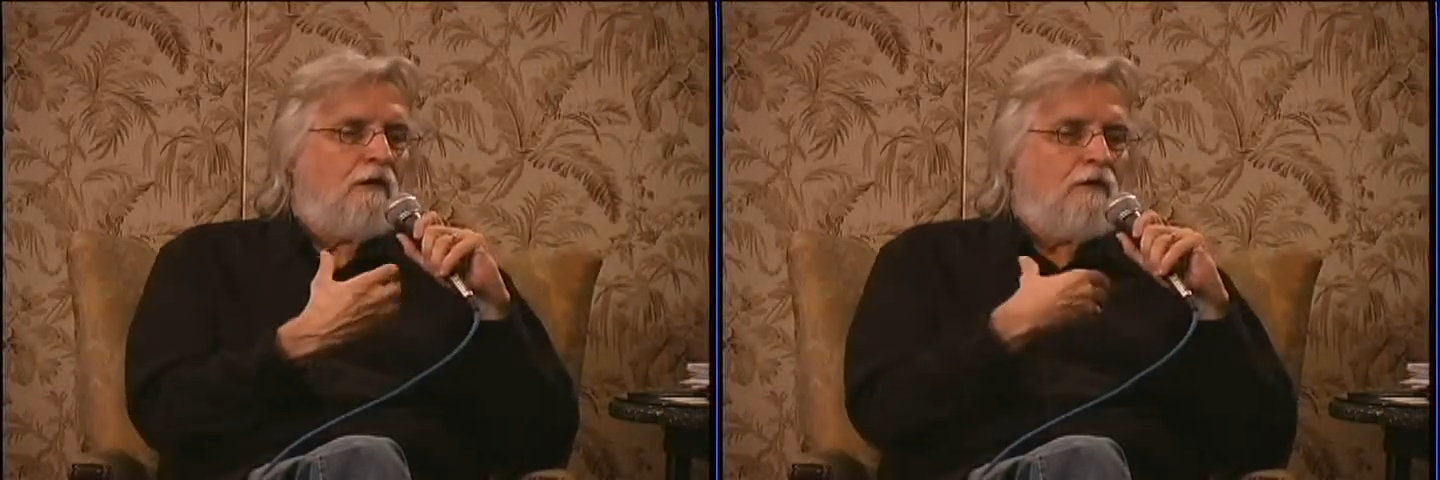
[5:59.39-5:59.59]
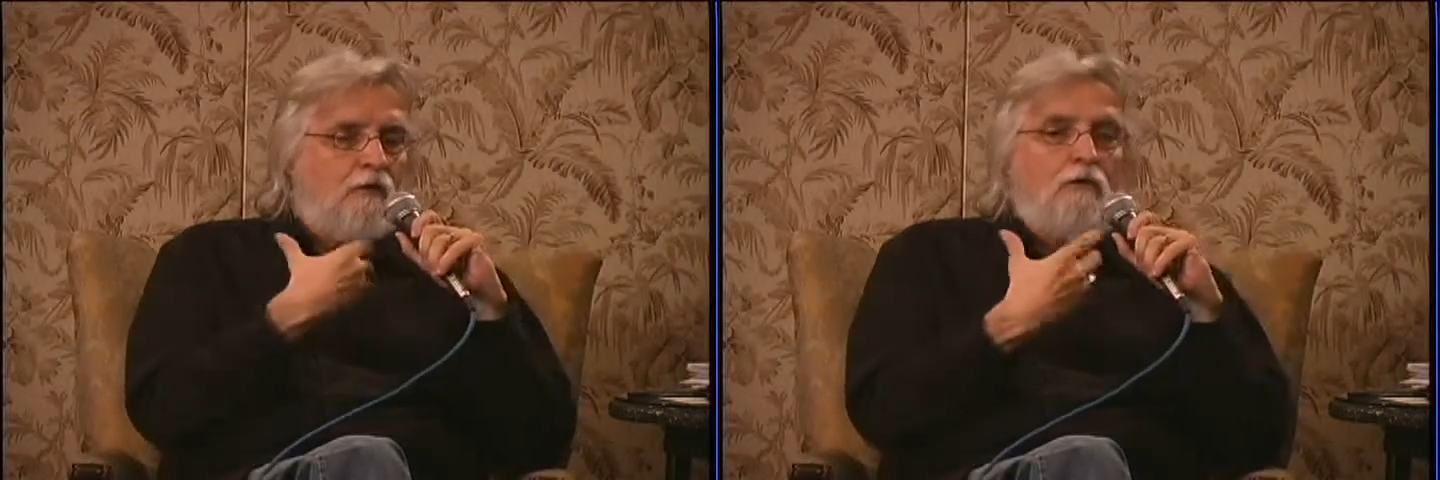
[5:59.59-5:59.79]

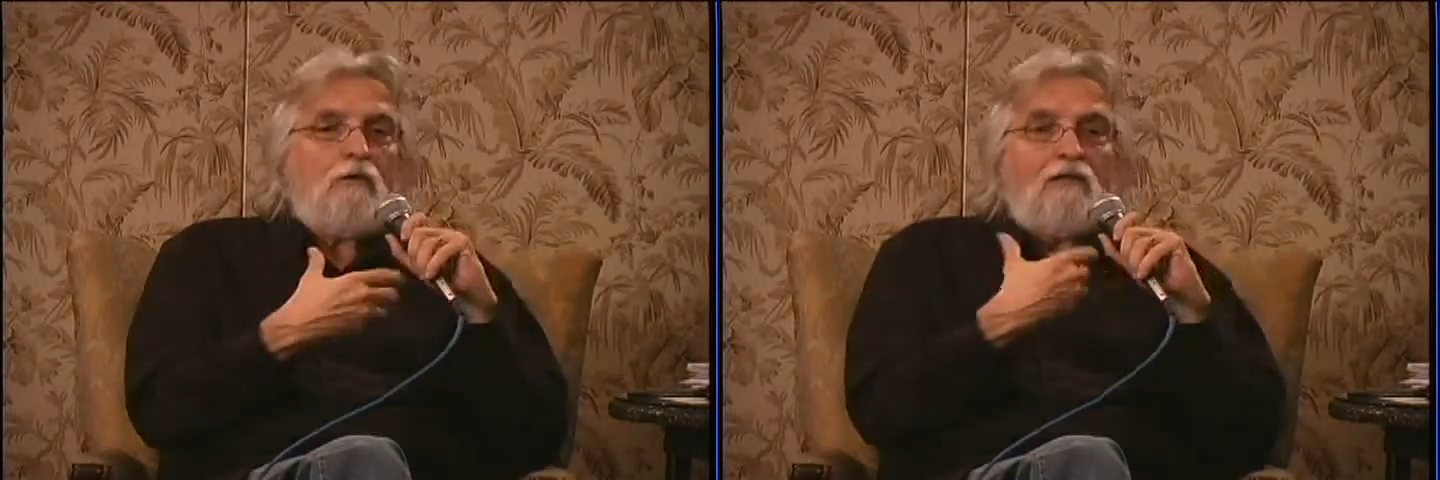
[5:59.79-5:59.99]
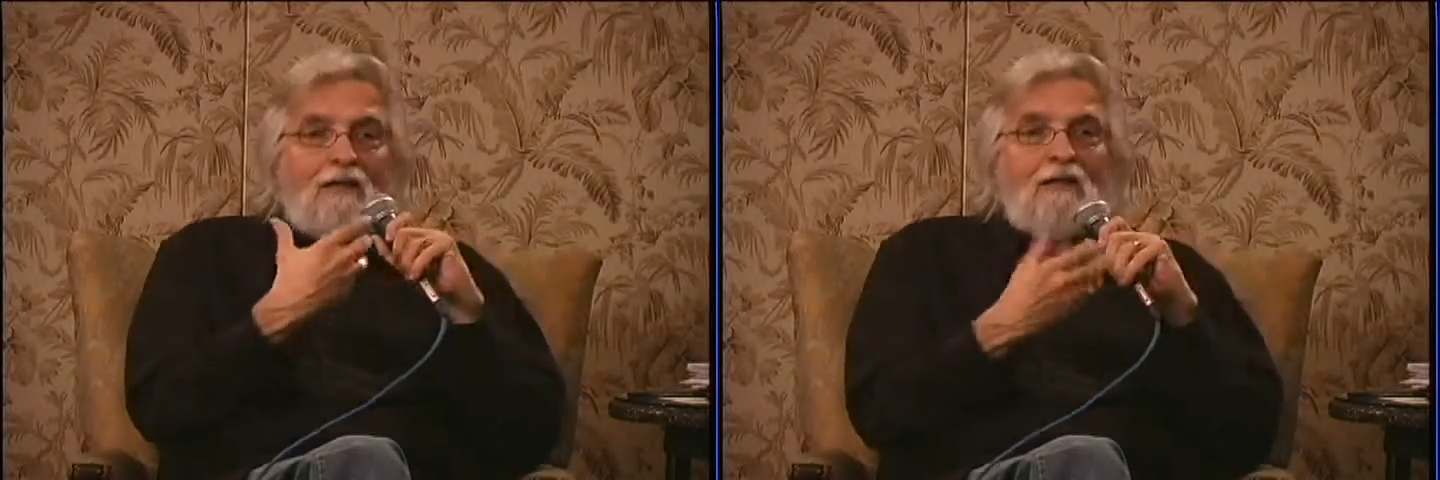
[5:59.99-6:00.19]
you
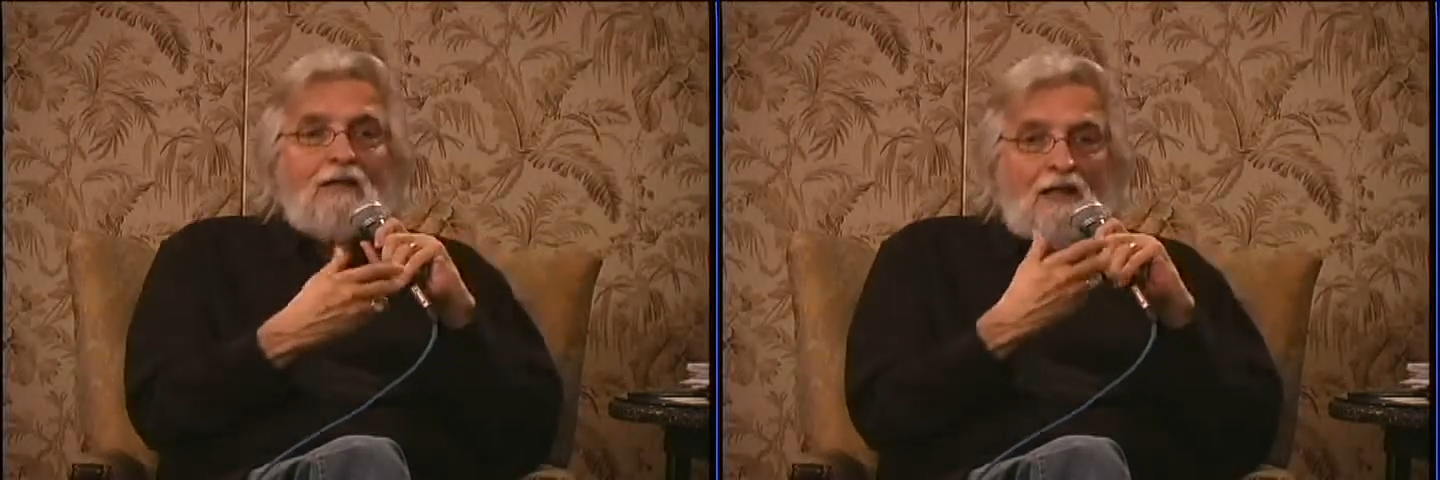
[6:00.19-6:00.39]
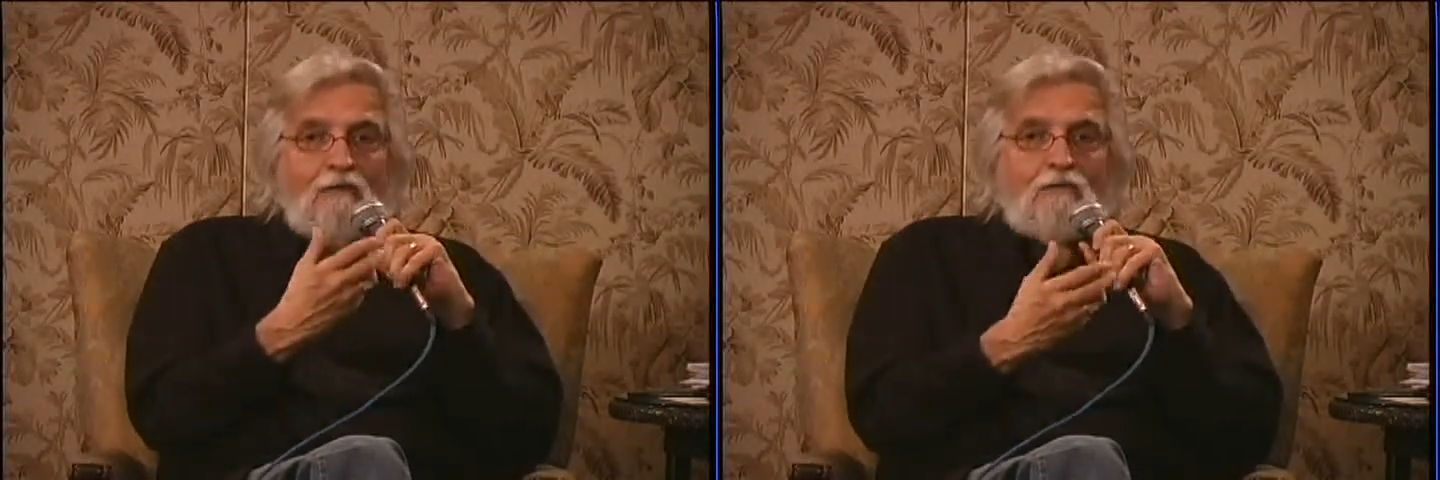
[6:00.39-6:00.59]
would then
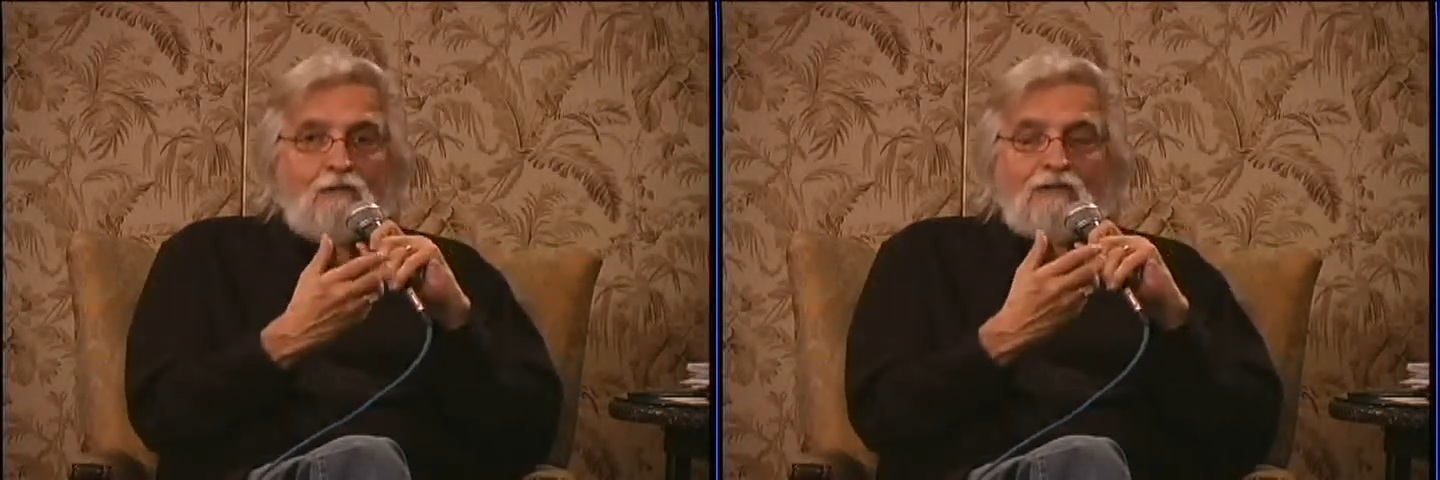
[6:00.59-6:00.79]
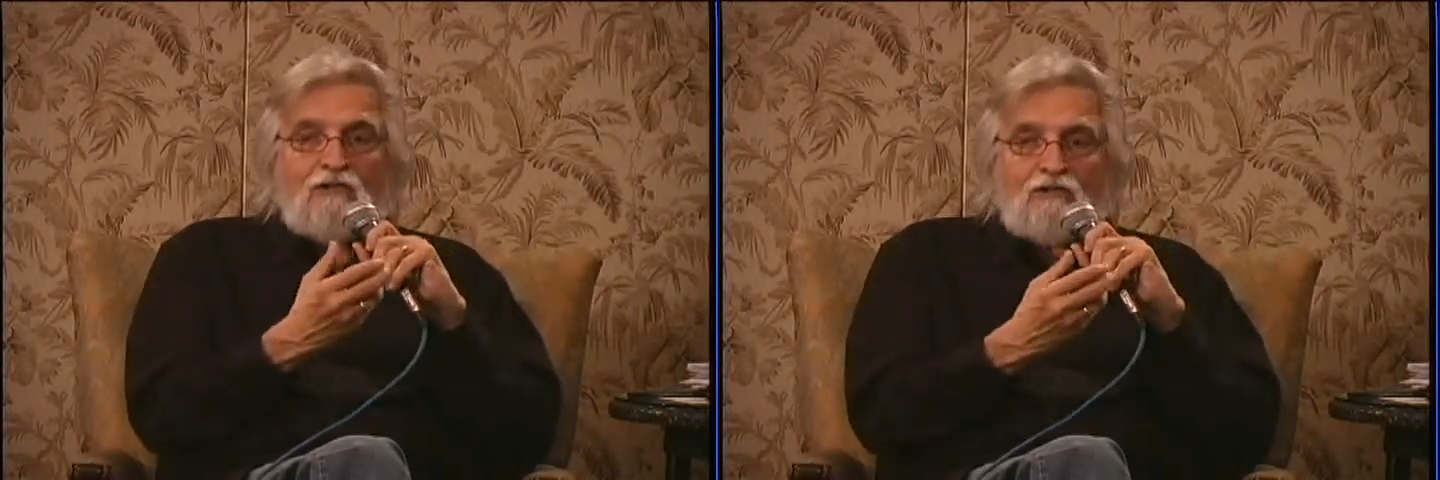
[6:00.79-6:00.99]
have to
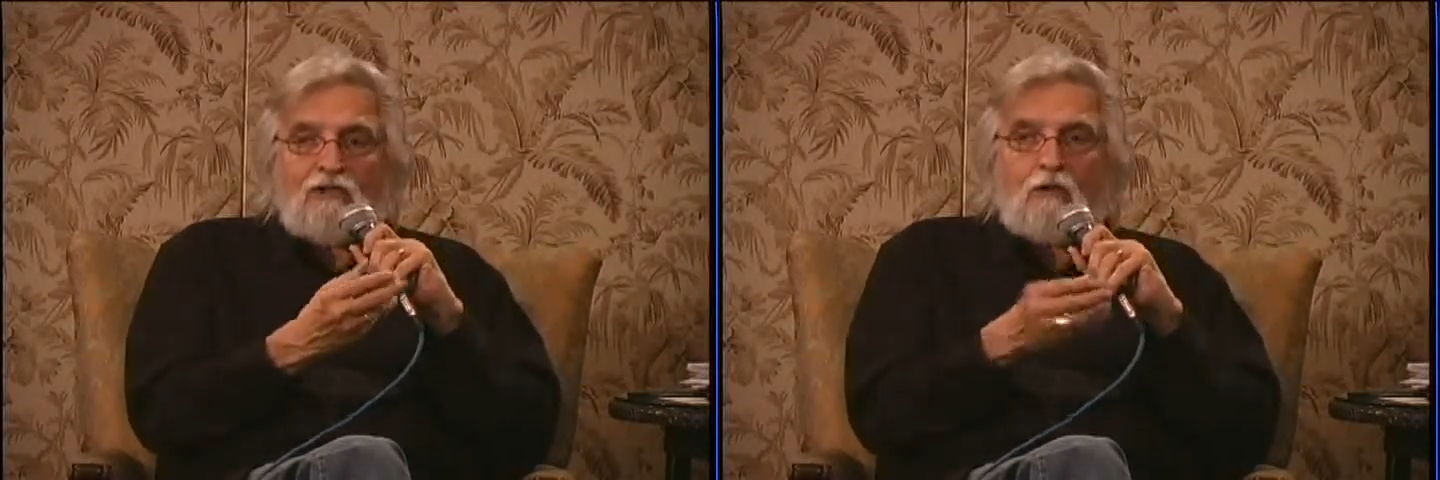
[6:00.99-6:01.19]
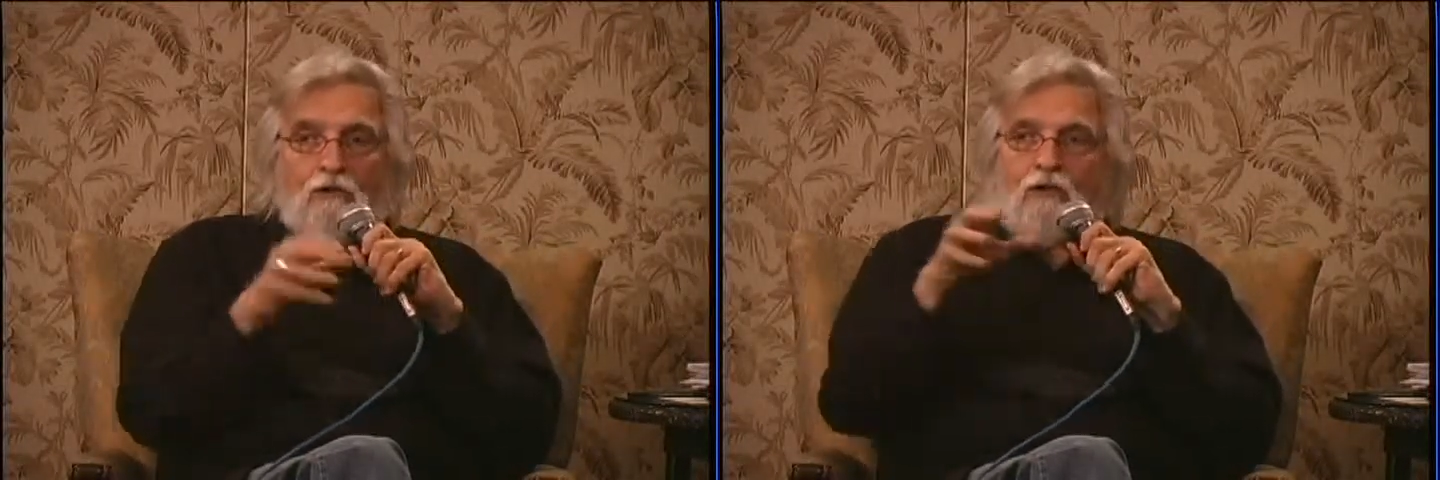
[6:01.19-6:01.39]

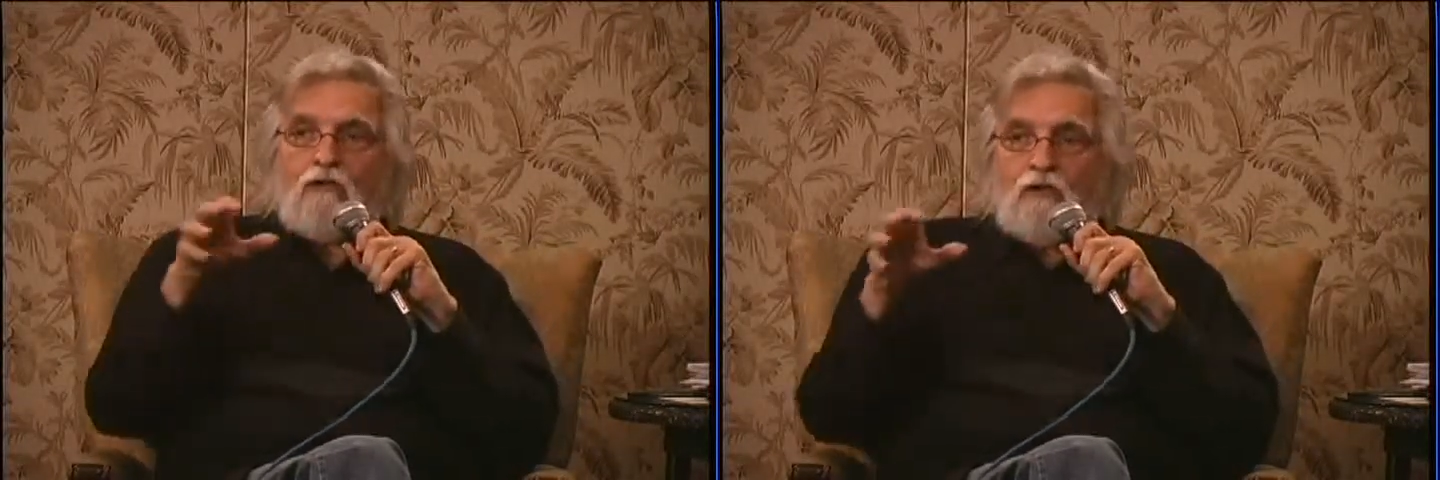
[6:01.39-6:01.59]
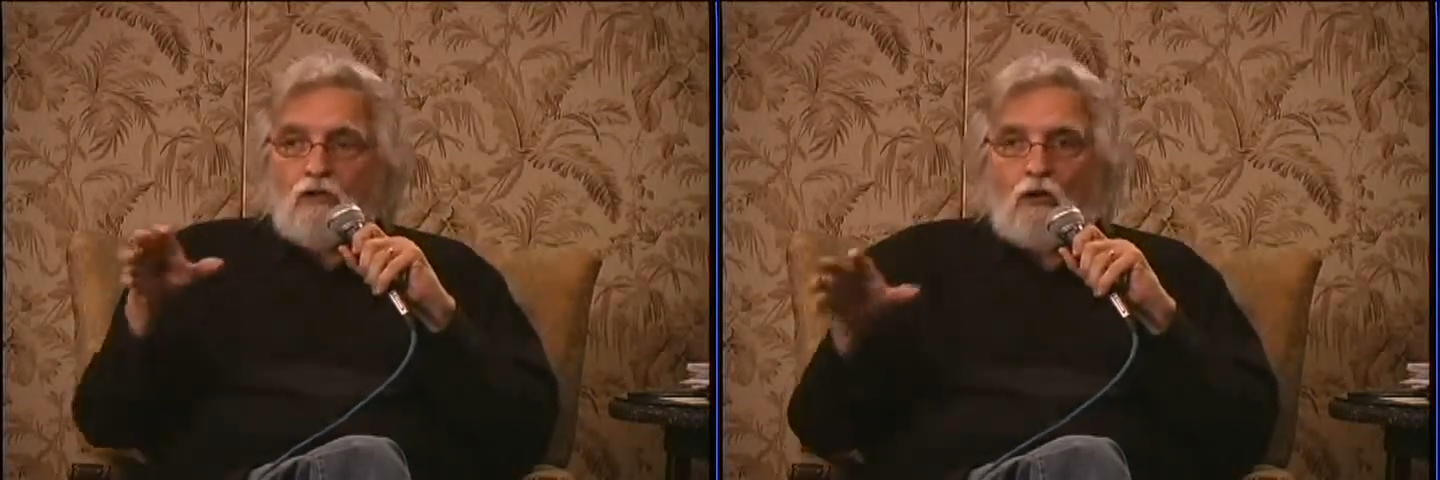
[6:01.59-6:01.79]
necessarily
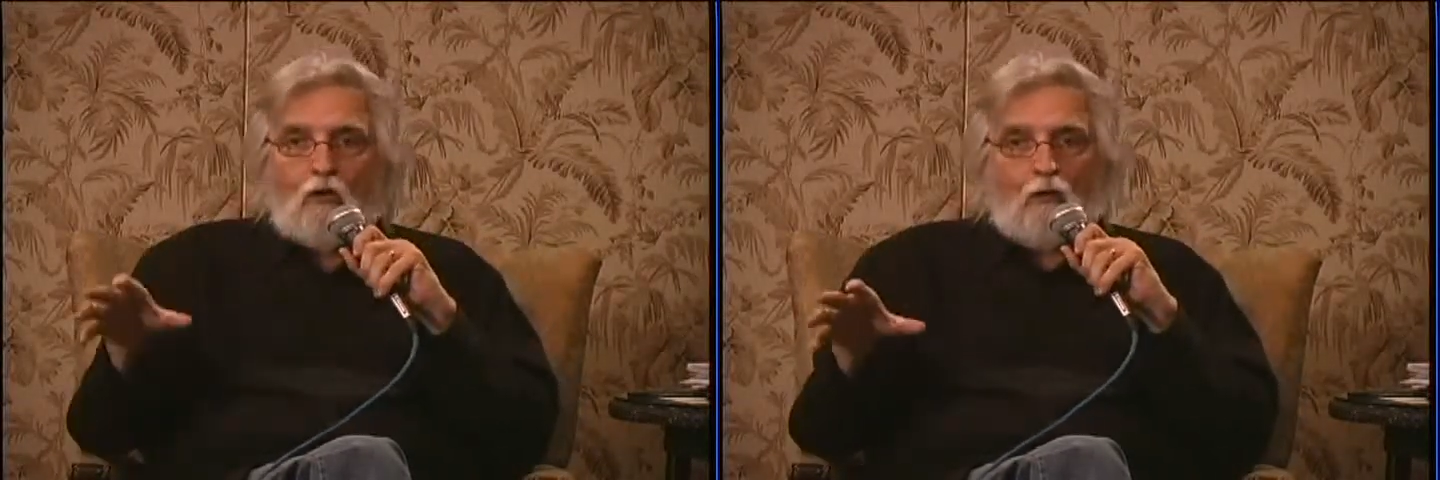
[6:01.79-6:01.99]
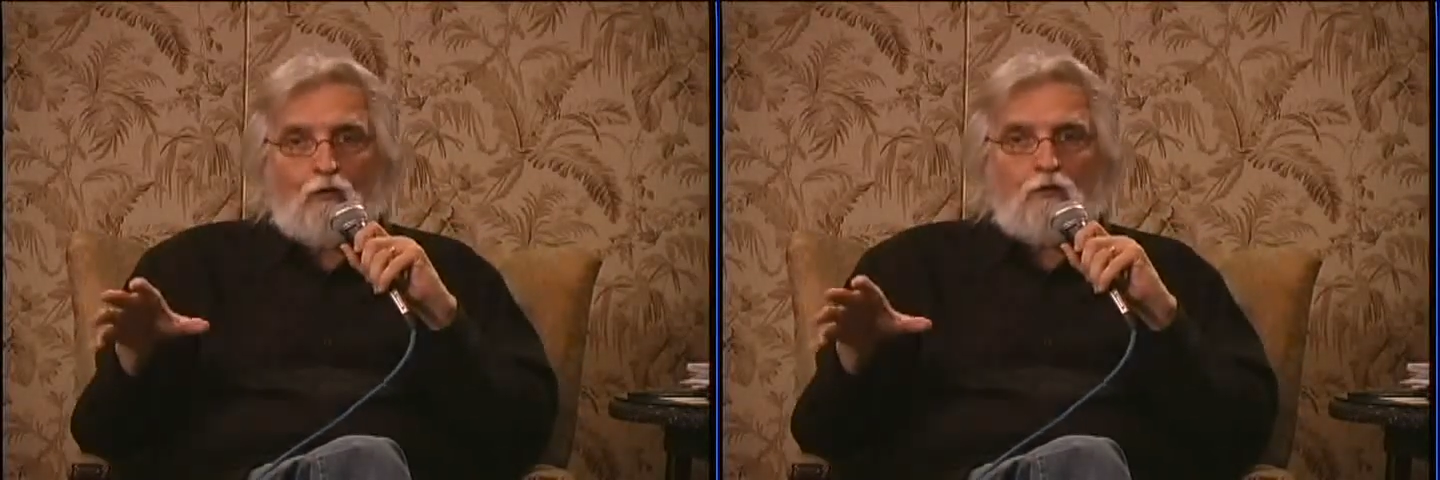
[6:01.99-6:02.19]
know